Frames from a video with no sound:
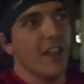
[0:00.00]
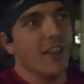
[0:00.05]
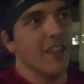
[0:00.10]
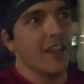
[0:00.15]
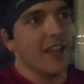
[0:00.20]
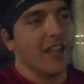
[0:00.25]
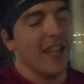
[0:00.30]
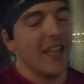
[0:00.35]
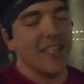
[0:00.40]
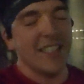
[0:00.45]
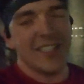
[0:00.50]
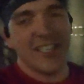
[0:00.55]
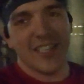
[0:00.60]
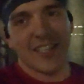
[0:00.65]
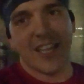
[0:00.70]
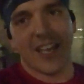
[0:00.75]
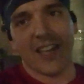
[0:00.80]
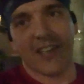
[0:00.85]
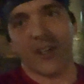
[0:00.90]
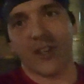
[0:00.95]
They hinted
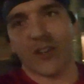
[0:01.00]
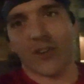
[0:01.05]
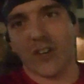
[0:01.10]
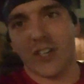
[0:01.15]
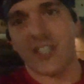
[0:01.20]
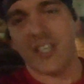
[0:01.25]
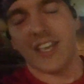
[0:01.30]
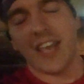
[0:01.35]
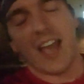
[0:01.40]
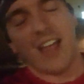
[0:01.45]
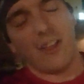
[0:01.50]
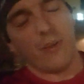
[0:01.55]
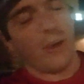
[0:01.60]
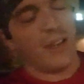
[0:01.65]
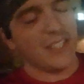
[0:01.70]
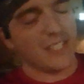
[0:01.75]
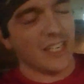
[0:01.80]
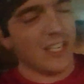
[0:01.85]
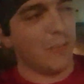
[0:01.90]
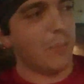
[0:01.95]
that Carissa Galloway
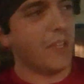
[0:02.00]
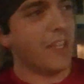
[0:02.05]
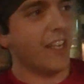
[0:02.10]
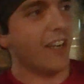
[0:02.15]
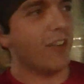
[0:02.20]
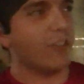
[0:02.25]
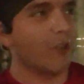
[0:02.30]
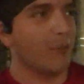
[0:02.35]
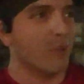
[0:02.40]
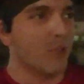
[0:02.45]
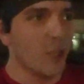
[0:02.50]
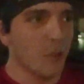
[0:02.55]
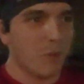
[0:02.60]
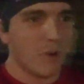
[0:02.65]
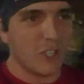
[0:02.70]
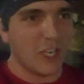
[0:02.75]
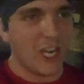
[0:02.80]
is going to be there, so I'm super